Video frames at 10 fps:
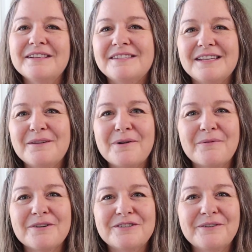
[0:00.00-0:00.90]
and see what
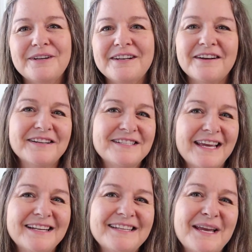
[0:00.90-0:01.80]
we're doing on a
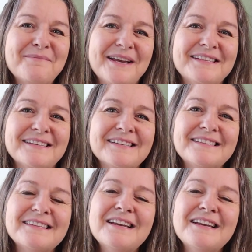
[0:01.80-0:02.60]
day-to-day basis.